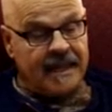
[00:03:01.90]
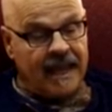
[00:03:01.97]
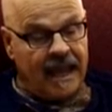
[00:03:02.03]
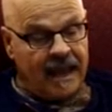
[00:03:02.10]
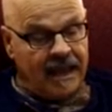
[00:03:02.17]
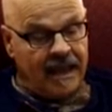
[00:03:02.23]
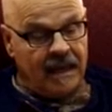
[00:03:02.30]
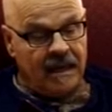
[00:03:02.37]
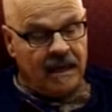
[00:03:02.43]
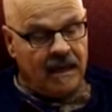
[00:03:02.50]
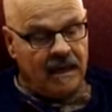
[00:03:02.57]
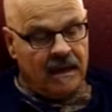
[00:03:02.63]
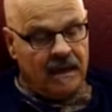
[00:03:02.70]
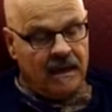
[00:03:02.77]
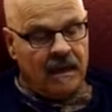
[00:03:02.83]
gain.
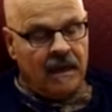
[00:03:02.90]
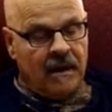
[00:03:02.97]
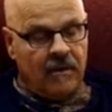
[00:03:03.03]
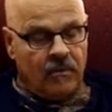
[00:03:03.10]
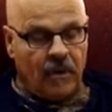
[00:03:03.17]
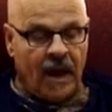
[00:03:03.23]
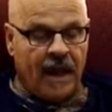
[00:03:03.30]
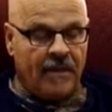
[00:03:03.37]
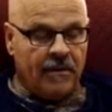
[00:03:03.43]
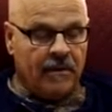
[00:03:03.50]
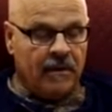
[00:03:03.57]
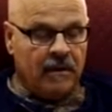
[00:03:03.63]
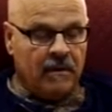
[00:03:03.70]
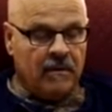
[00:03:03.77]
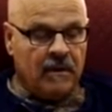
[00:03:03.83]

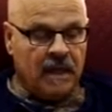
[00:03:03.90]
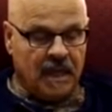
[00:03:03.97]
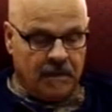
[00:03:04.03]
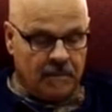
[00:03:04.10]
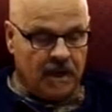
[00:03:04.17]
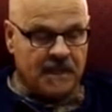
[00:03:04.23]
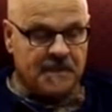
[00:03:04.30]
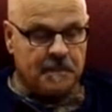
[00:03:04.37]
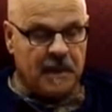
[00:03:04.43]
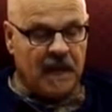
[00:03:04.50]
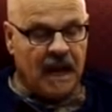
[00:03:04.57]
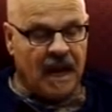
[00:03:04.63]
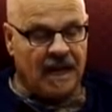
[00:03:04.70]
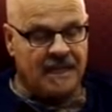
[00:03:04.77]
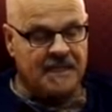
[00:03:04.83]
Rather, he must be
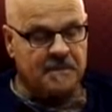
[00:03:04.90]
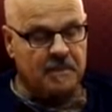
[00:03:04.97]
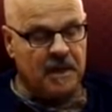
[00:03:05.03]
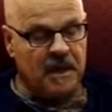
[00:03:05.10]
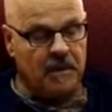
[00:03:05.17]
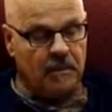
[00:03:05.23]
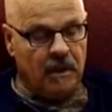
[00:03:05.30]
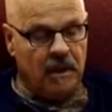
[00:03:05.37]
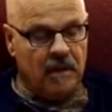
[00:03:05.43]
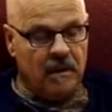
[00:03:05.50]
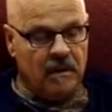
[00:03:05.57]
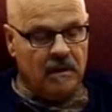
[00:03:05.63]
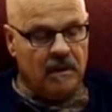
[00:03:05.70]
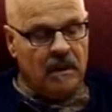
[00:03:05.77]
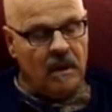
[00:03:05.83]
hospitable,
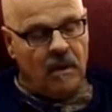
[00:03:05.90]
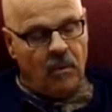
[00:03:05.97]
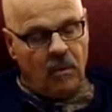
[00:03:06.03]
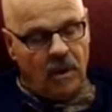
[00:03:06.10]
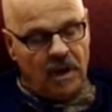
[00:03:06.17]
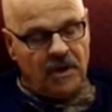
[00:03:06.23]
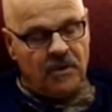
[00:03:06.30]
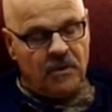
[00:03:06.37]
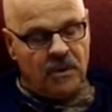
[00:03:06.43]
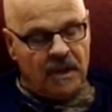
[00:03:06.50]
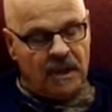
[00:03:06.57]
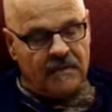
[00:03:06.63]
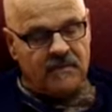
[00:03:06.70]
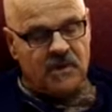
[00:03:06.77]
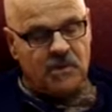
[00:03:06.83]
one who
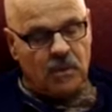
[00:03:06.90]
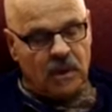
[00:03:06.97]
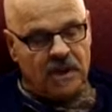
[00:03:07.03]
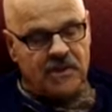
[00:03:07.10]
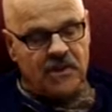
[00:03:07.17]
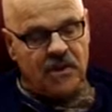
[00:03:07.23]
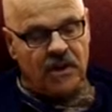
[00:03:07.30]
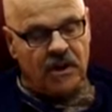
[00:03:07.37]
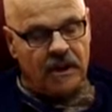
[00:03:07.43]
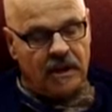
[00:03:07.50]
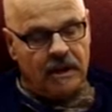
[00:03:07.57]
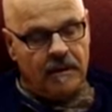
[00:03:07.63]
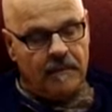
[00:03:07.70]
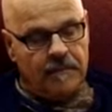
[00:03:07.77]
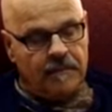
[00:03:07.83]
loves what is good,
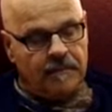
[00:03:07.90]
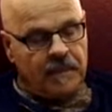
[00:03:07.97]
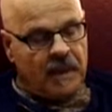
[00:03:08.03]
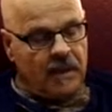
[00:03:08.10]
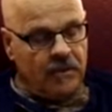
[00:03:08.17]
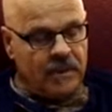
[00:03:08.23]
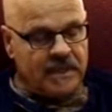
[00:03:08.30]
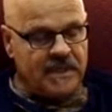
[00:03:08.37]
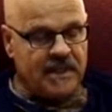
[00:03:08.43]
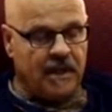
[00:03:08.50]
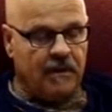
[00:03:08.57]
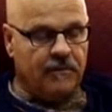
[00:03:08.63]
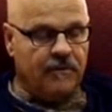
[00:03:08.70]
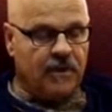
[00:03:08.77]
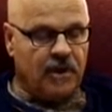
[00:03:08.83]
who is
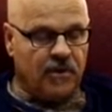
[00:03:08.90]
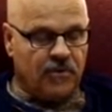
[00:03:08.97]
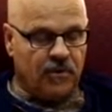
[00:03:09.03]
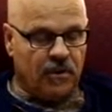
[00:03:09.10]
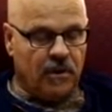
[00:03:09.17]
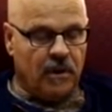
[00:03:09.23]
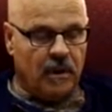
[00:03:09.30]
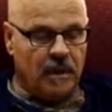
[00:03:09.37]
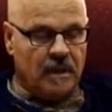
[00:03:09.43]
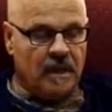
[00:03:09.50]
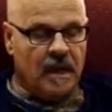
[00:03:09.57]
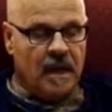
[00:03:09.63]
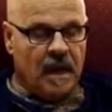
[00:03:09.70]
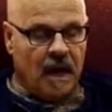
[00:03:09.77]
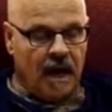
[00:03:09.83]
self-controlled,
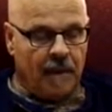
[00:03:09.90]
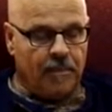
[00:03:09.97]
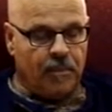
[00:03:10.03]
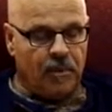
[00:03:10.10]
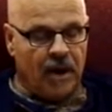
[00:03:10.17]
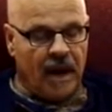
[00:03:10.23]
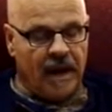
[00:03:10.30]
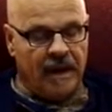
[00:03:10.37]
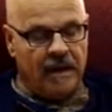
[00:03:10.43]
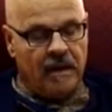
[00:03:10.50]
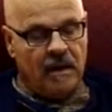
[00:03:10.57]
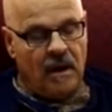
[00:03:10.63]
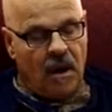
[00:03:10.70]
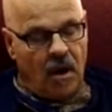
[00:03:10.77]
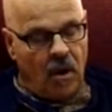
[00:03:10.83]
upright,
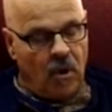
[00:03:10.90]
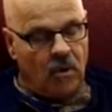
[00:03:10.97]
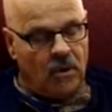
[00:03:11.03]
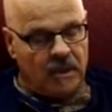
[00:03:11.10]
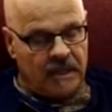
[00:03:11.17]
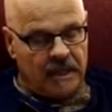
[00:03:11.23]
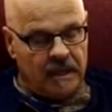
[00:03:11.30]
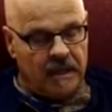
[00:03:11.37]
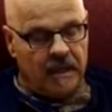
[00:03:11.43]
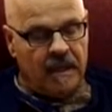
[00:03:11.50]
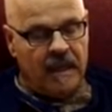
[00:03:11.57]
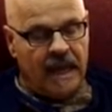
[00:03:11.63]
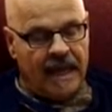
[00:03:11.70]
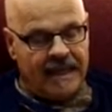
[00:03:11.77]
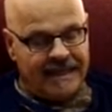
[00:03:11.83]
holy,
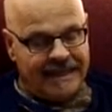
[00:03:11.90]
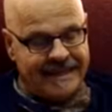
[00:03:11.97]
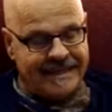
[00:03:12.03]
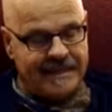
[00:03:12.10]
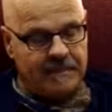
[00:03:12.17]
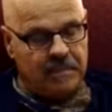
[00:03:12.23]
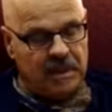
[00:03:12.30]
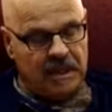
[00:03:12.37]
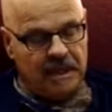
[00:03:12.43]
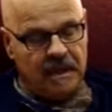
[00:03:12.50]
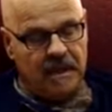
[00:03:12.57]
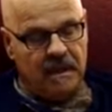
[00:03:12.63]
and disciplined.